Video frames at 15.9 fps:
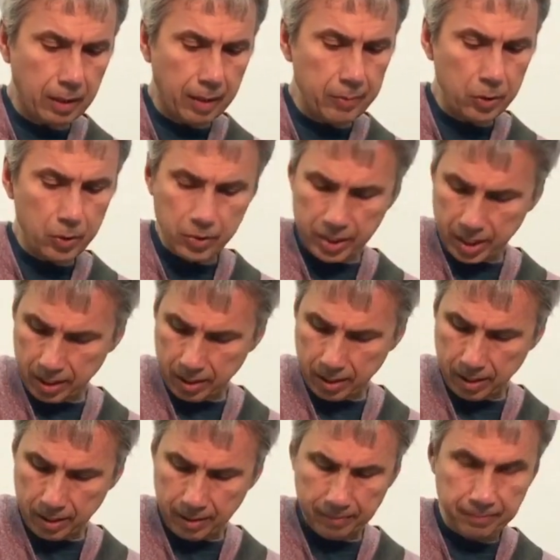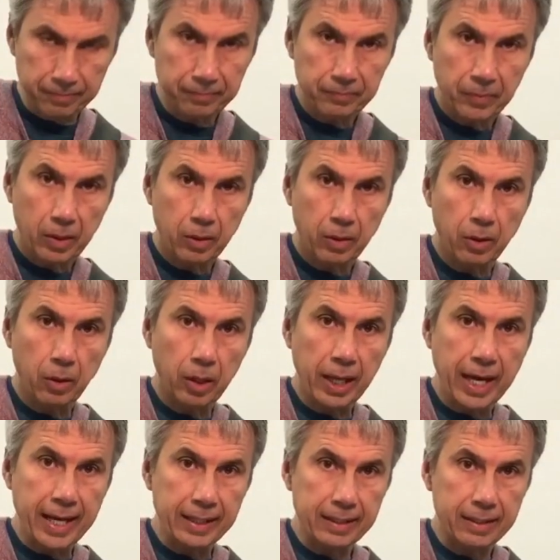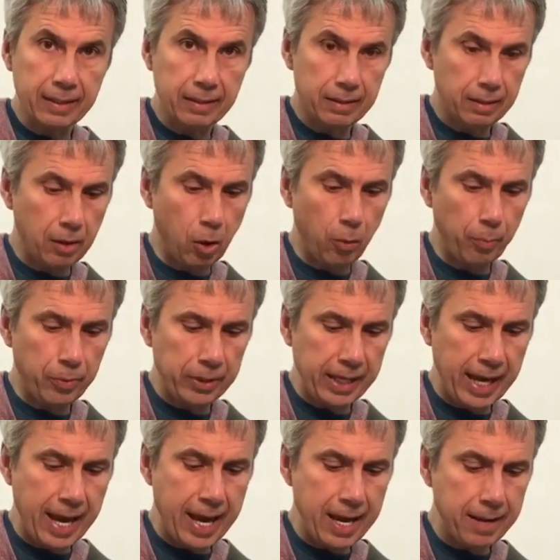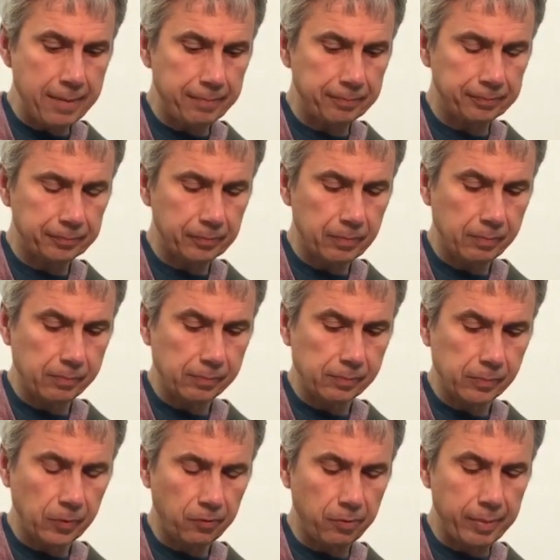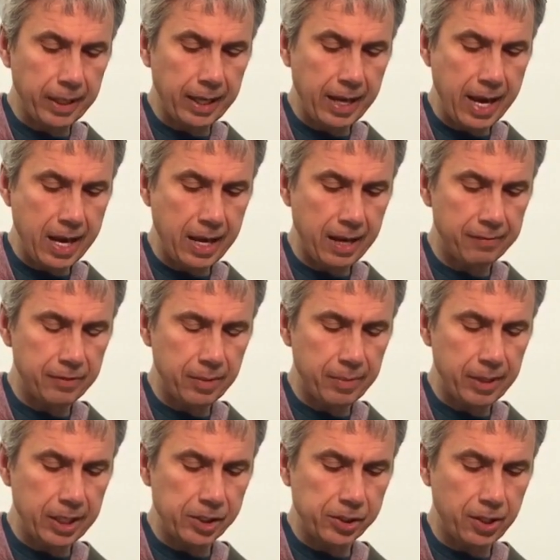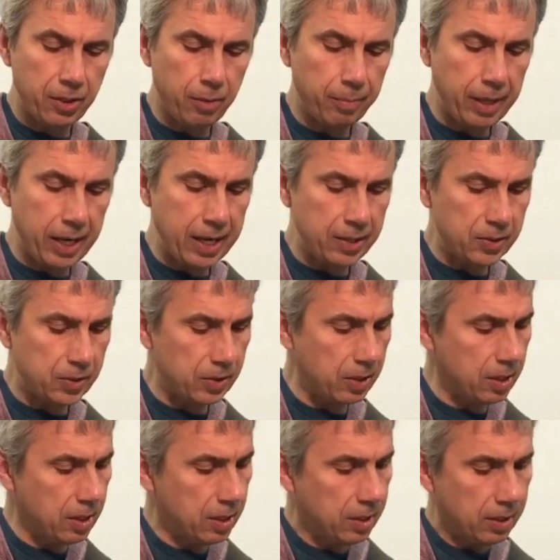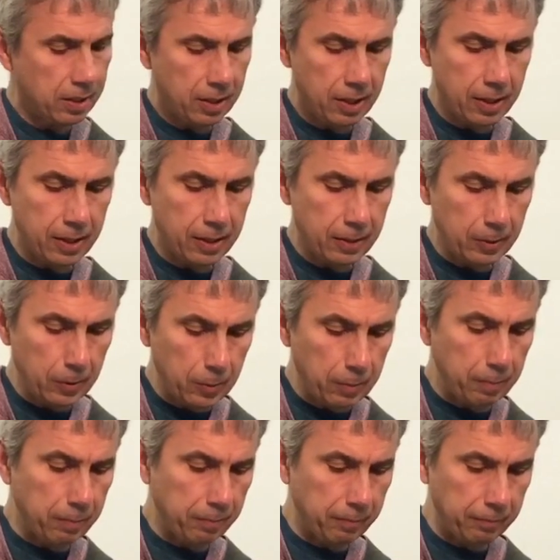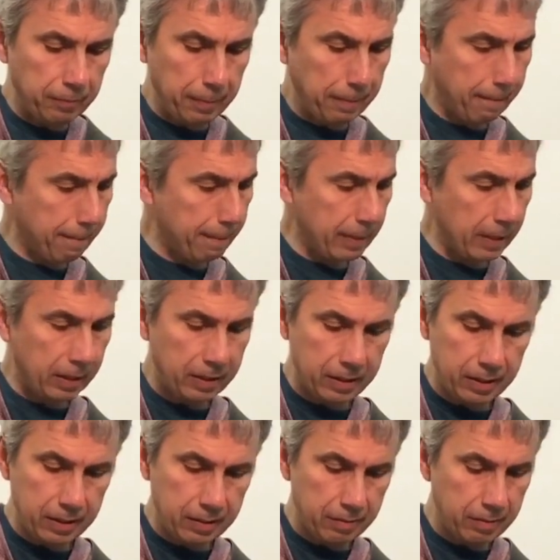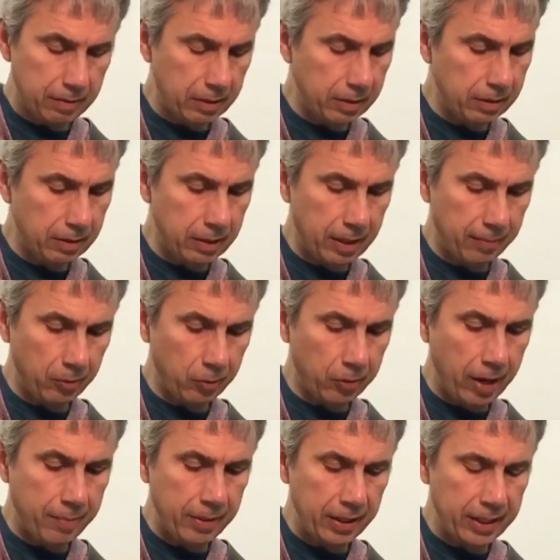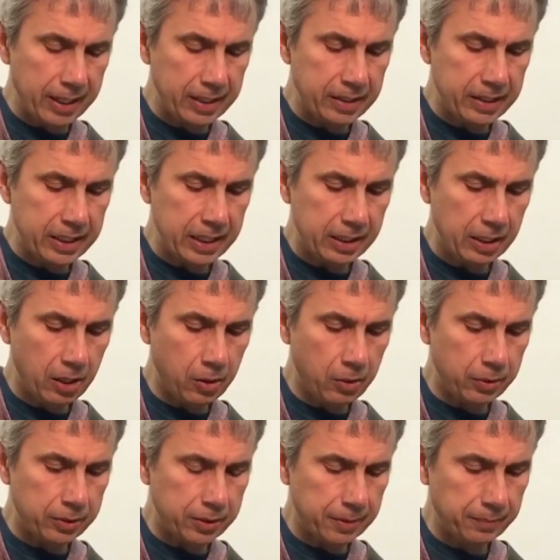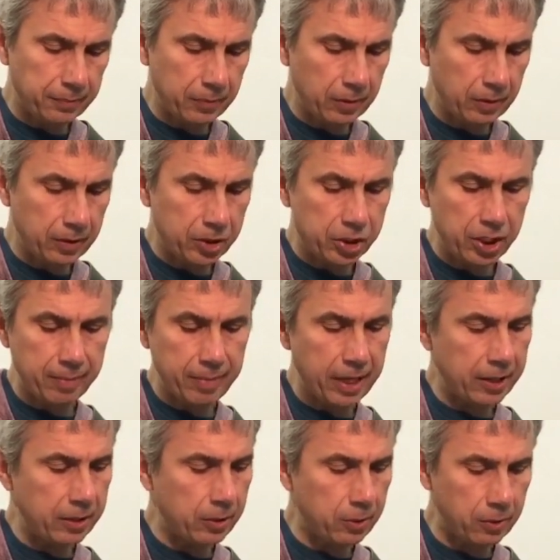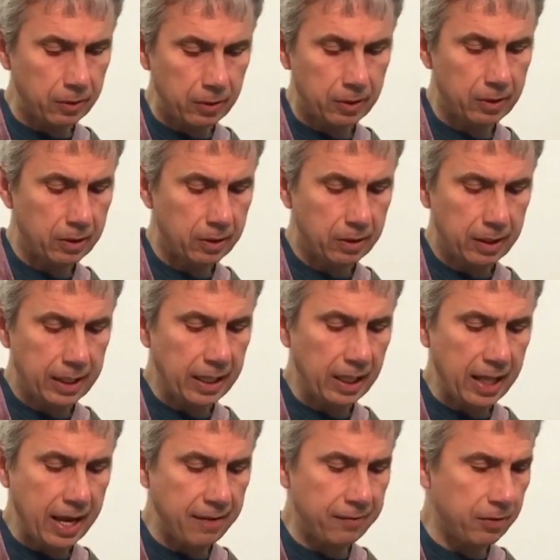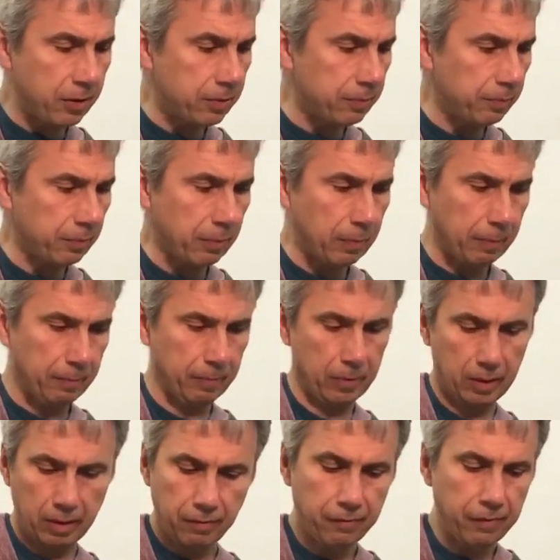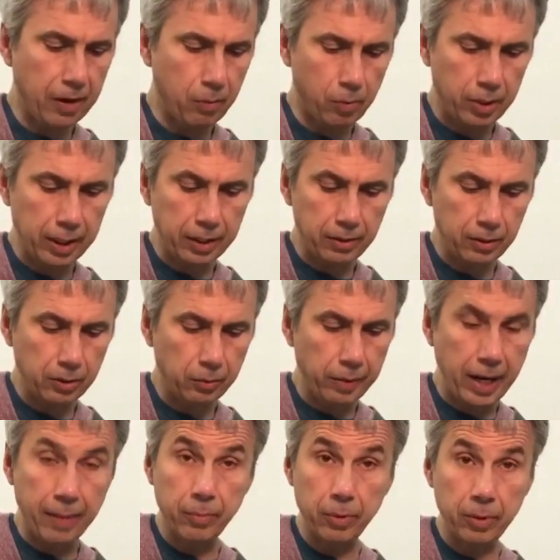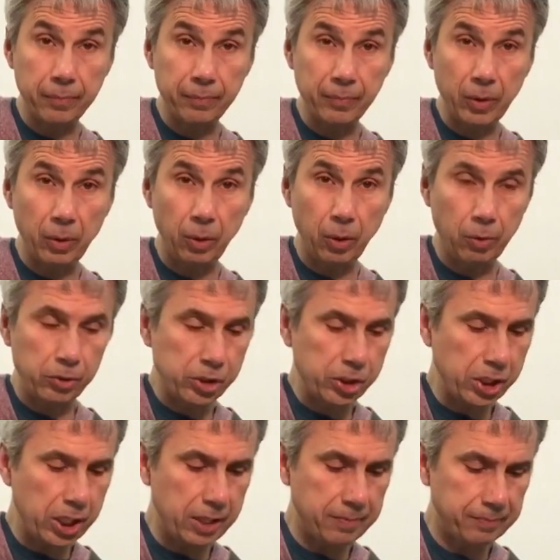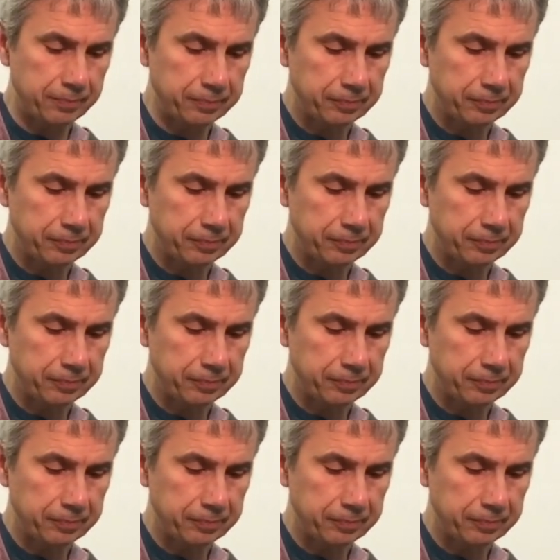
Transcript: I'm using a light open A for my A half diminished in the bass. I'm grabbing that D note, G minor, 11. If I want, I can grab a low G.